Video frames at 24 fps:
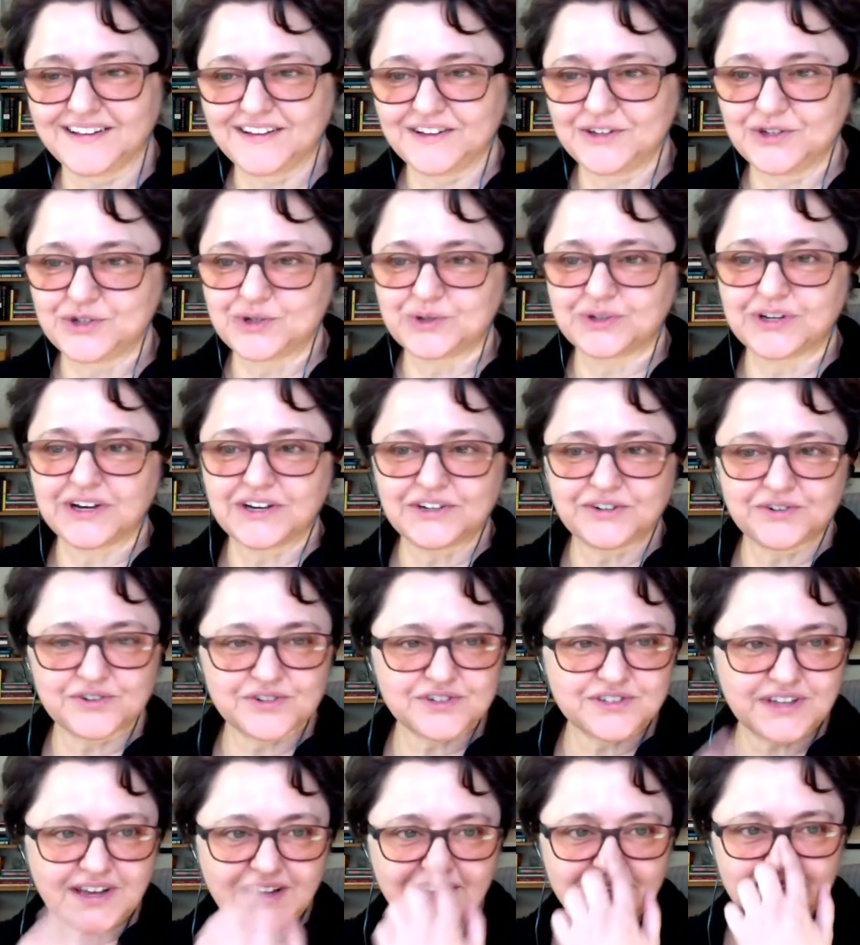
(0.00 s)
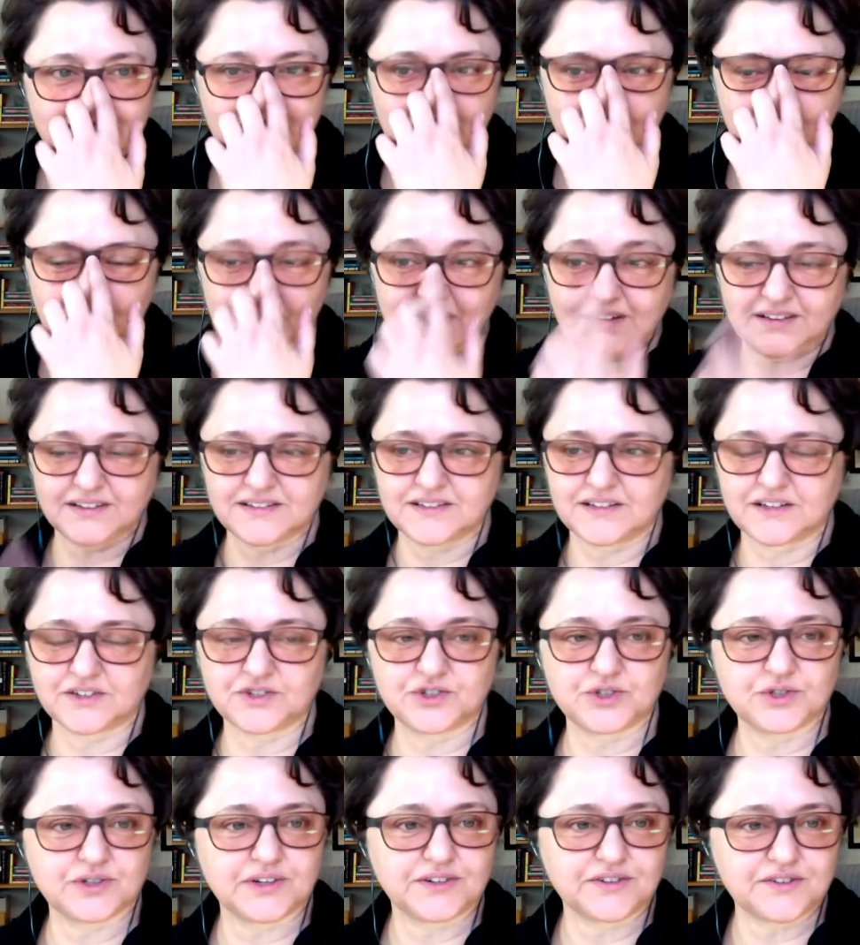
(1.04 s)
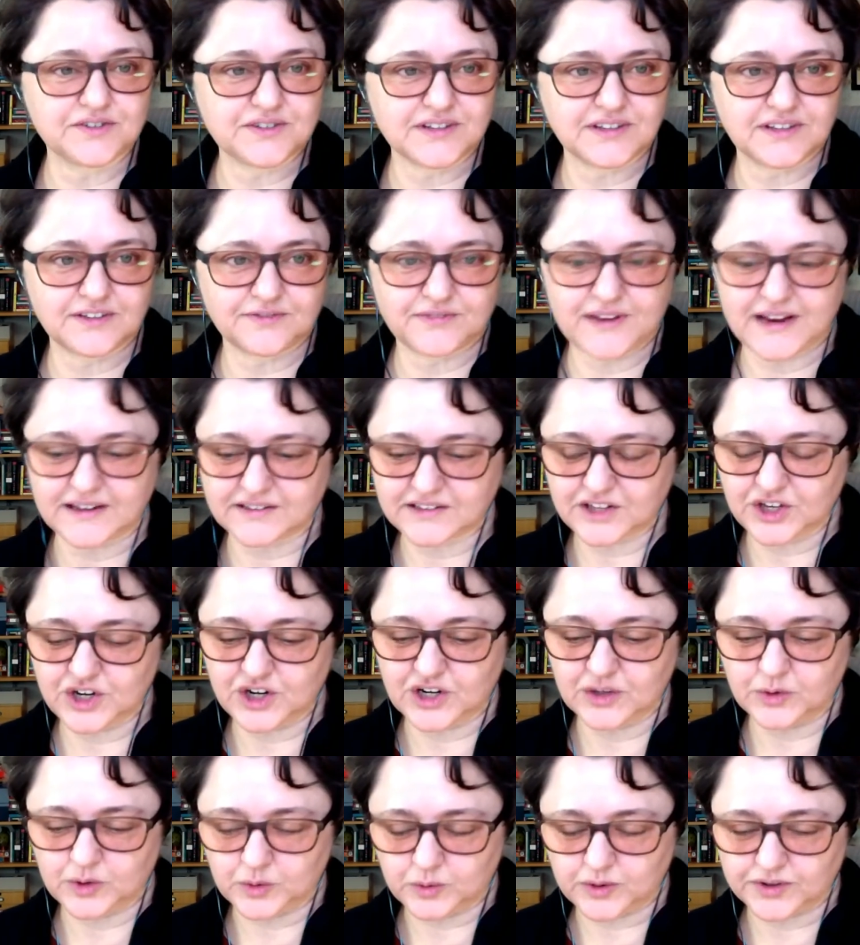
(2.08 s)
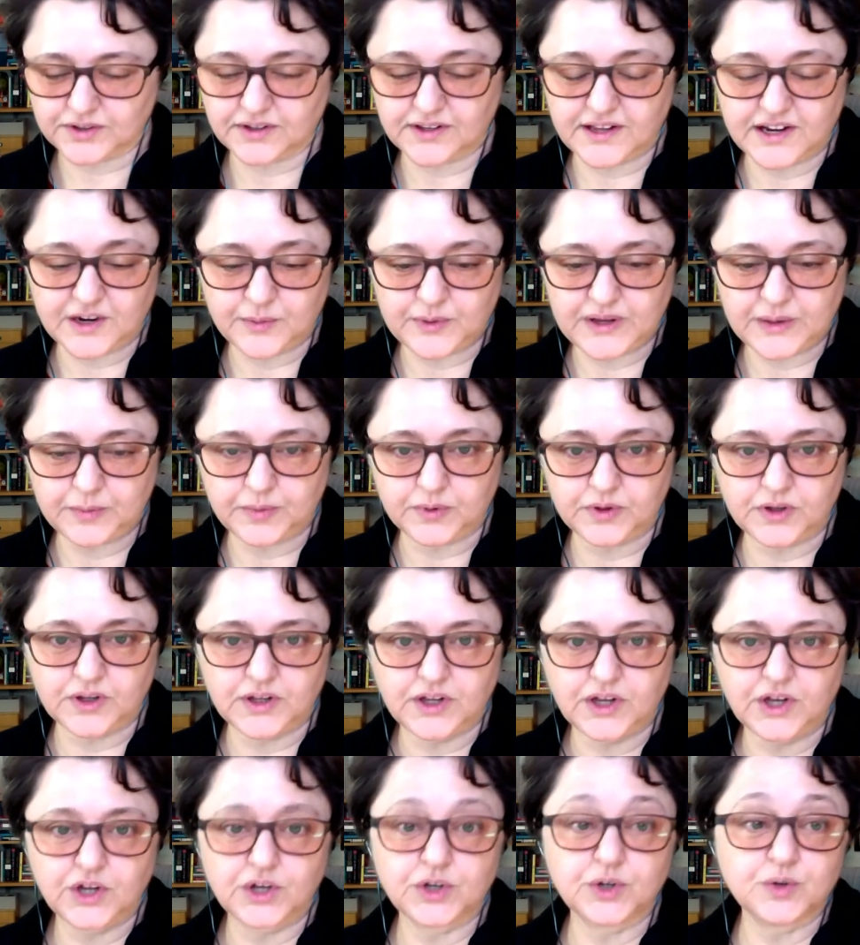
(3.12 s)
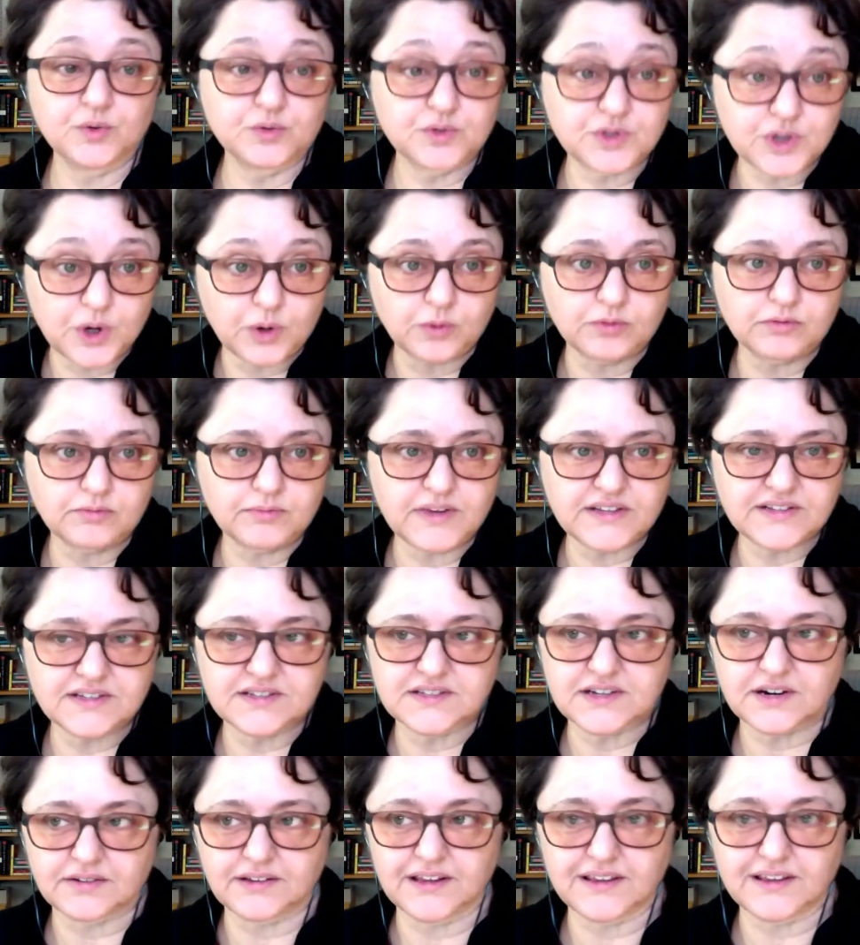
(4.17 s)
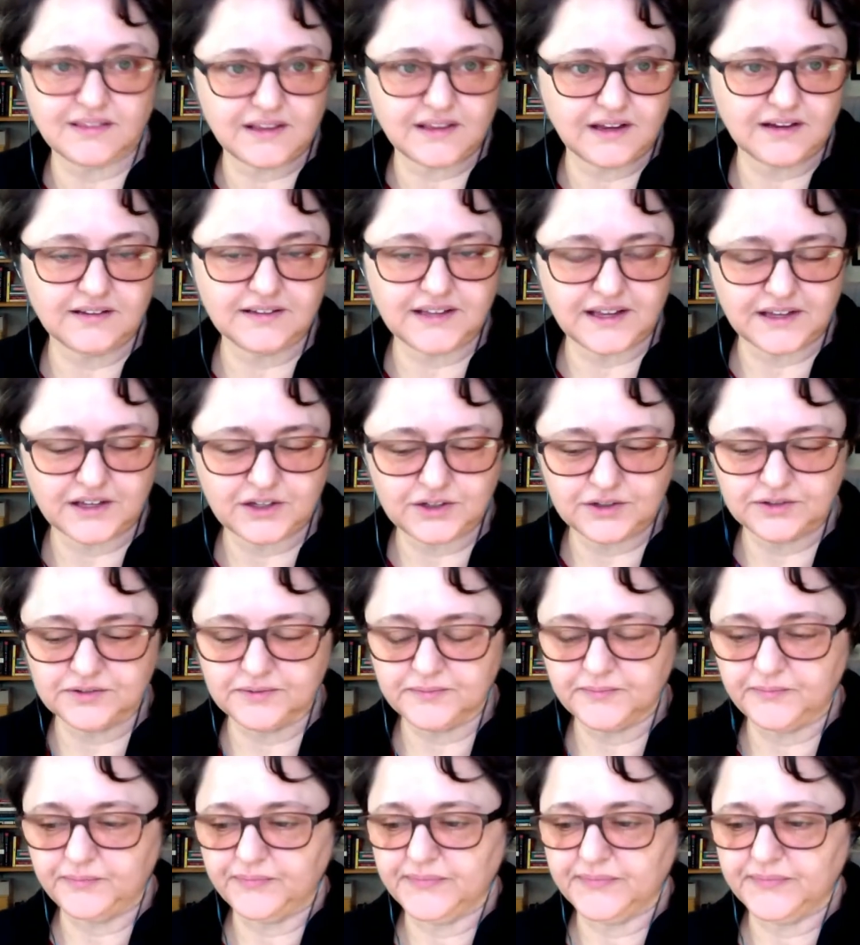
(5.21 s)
You should understand, like, politics. You should understand the fact that you can work with a lot of people who don't necessarily think like you.